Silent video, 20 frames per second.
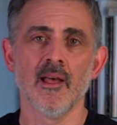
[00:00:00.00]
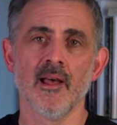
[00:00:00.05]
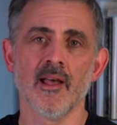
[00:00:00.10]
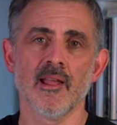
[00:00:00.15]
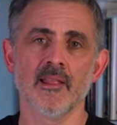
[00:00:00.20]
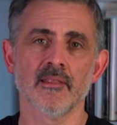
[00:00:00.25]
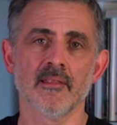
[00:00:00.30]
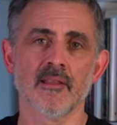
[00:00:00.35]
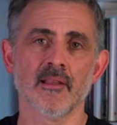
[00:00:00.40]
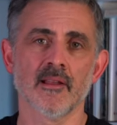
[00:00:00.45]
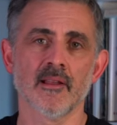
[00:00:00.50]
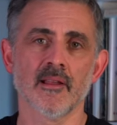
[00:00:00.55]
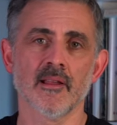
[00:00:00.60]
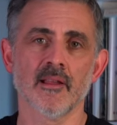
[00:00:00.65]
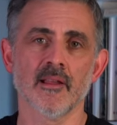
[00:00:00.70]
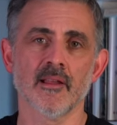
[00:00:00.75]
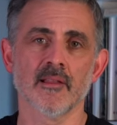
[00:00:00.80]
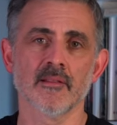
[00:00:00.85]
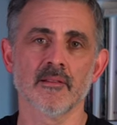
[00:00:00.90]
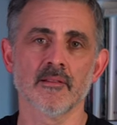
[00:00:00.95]
And, uh,
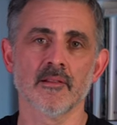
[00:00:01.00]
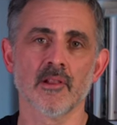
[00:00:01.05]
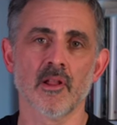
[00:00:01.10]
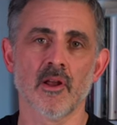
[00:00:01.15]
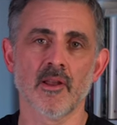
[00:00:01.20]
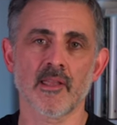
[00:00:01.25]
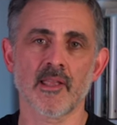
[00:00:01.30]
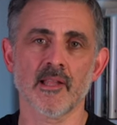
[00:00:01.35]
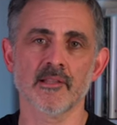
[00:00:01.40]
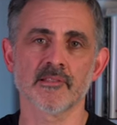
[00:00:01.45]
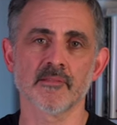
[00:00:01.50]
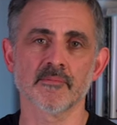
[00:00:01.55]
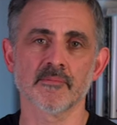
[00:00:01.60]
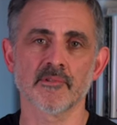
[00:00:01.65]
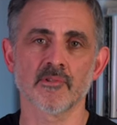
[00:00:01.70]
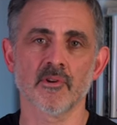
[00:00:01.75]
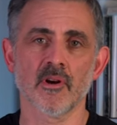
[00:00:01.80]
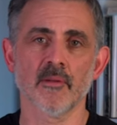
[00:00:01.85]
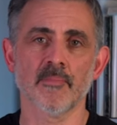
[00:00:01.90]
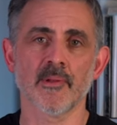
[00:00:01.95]
and like and
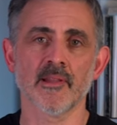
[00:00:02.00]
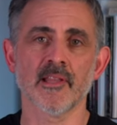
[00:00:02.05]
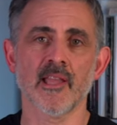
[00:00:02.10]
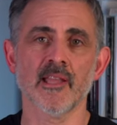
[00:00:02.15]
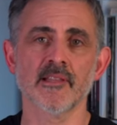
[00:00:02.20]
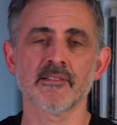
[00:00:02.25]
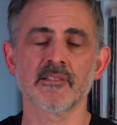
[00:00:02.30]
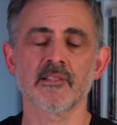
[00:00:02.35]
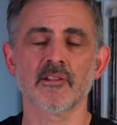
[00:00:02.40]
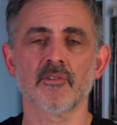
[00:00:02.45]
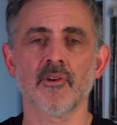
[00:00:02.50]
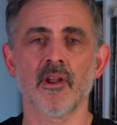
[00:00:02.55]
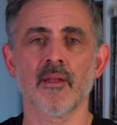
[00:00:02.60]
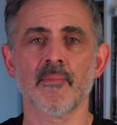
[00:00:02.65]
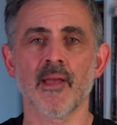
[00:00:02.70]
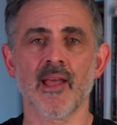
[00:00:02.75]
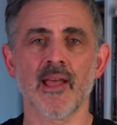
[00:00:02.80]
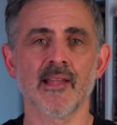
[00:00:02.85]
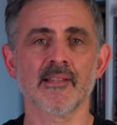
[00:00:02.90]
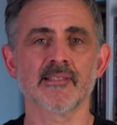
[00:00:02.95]
subscribe, and
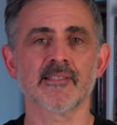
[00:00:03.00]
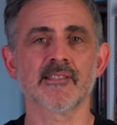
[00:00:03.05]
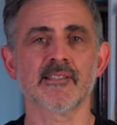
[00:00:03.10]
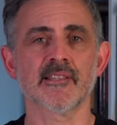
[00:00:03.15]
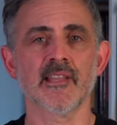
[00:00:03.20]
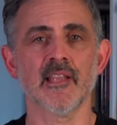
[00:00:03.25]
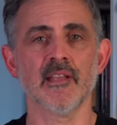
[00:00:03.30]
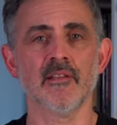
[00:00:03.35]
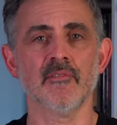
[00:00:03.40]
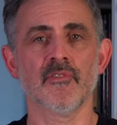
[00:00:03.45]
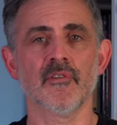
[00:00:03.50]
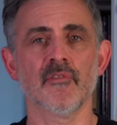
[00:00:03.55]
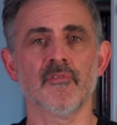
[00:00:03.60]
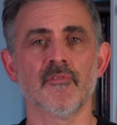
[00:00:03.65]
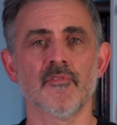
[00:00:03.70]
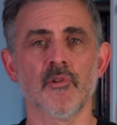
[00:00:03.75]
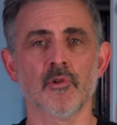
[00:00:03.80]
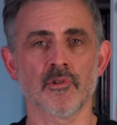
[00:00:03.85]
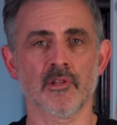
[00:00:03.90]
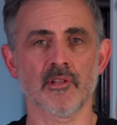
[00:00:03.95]
Instagram at Steve
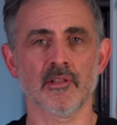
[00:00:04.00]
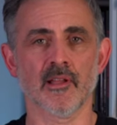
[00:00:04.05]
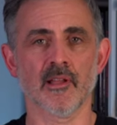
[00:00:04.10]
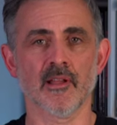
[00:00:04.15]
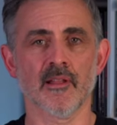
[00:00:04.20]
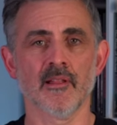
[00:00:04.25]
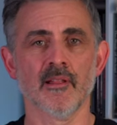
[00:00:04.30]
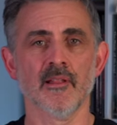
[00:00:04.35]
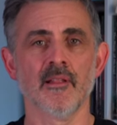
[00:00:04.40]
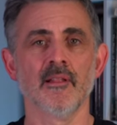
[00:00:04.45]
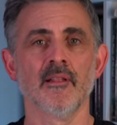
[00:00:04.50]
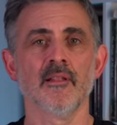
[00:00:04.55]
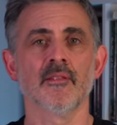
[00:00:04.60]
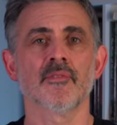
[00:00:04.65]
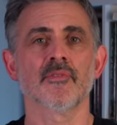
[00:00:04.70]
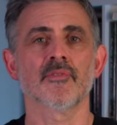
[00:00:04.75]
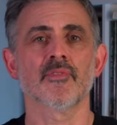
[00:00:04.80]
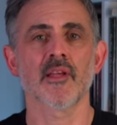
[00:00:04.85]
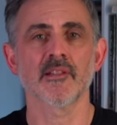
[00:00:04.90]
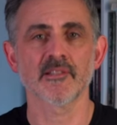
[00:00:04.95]
Faulkner.
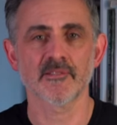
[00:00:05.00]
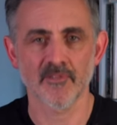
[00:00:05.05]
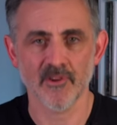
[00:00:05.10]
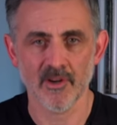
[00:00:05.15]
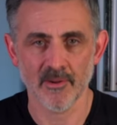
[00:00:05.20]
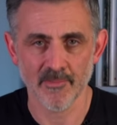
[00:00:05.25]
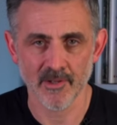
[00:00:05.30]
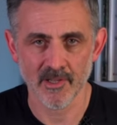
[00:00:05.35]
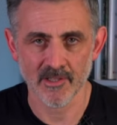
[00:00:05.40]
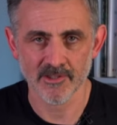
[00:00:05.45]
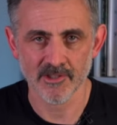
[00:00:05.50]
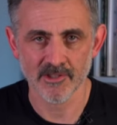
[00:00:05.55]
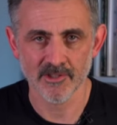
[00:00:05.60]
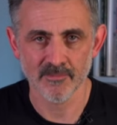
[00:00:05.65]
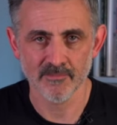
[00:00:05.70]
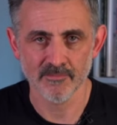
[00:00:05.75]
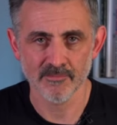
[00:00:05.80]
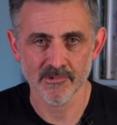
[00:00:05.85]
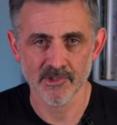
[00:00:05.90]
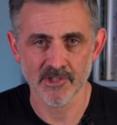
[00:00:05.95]
Thanks very much.
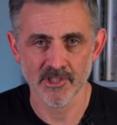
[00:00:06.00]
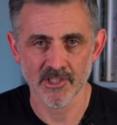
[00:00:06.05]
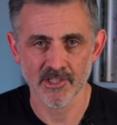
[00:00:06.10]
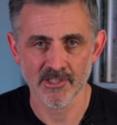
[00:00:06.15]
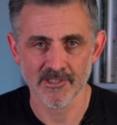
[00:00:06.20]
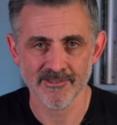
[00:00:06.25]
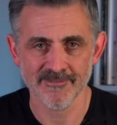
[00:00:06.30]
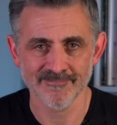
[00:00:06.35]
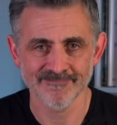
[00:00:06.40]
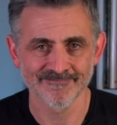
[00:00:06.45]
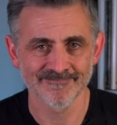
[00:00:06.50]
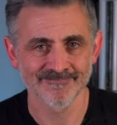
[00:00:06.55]
Cheers.